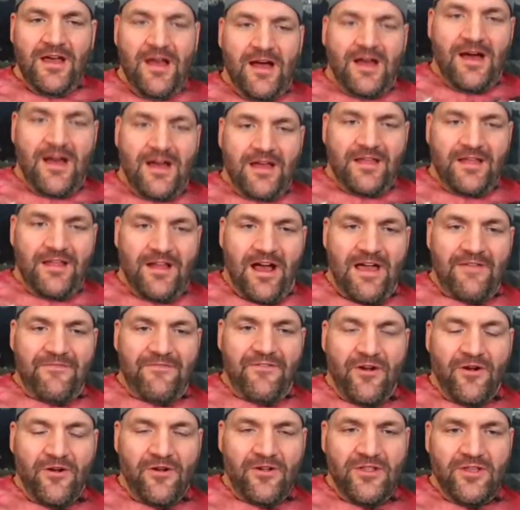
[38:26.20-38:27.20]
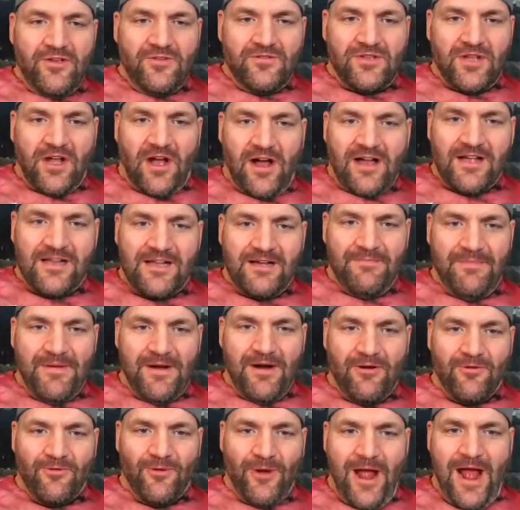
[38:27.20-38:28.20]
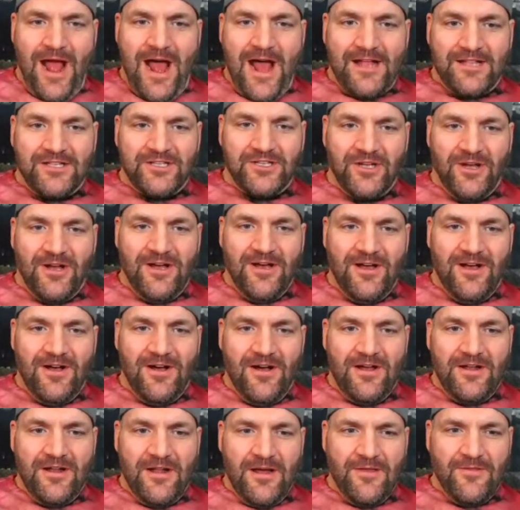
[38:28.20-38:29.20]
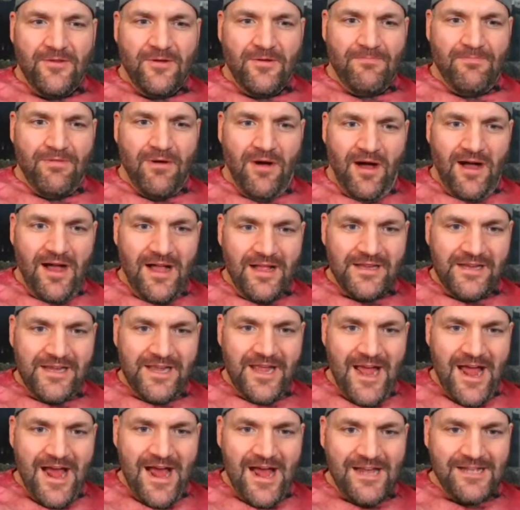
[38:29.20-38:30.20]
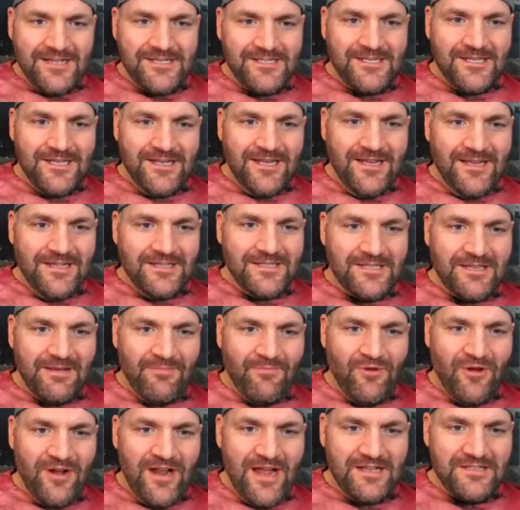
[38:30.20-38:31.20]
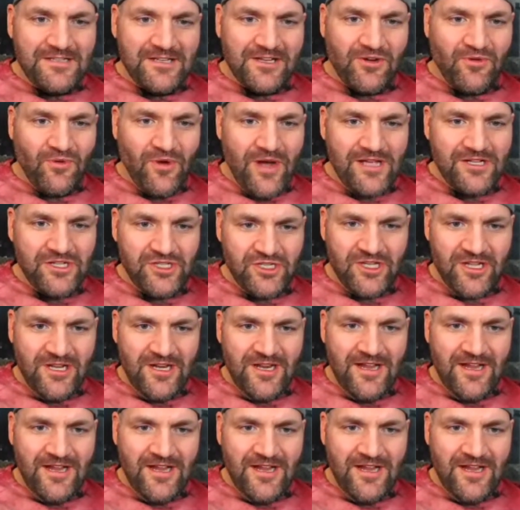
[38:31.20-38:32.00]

I've heard you talk about rats on other podcasts, and someone has a question